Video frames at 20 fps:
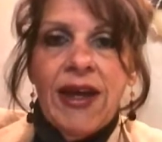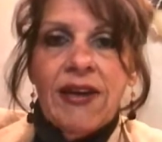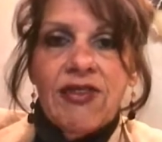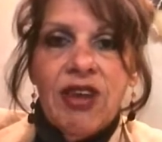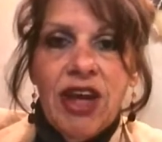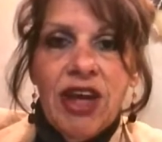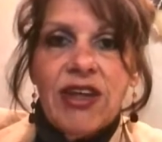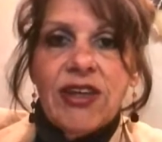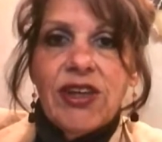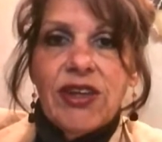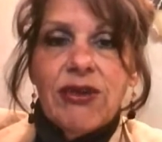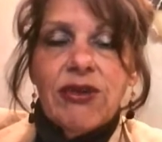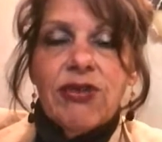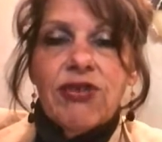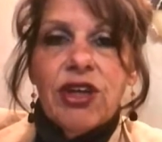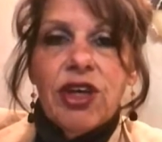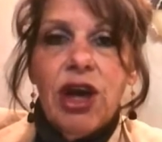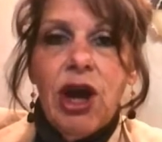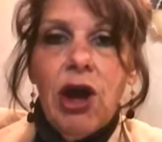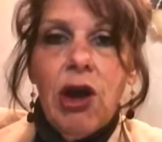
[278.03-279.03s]
10
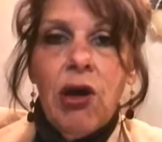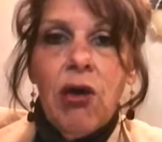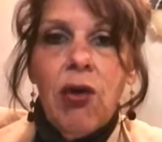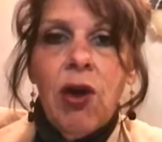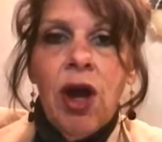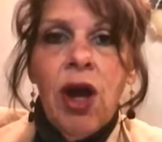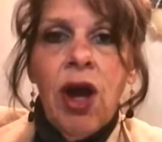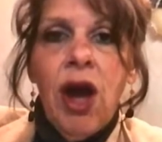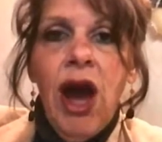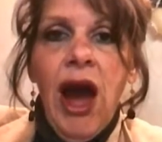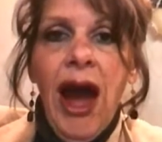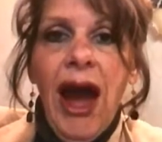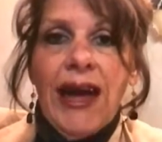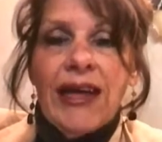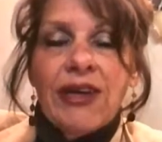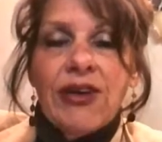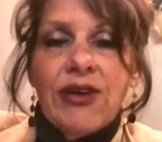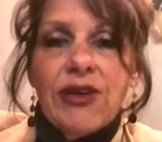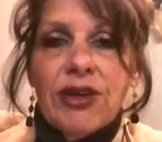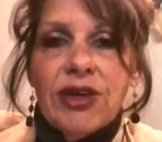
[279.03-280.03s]
years ago, I
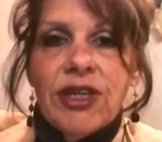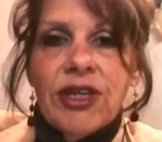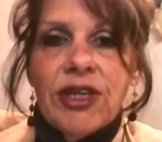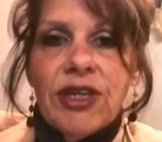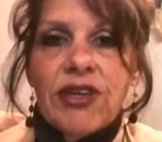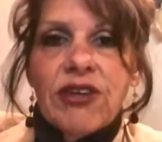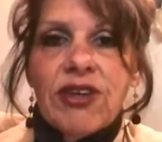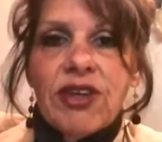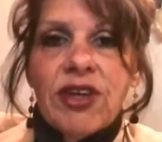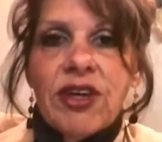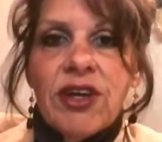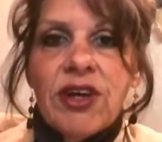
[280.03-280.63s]
couldn't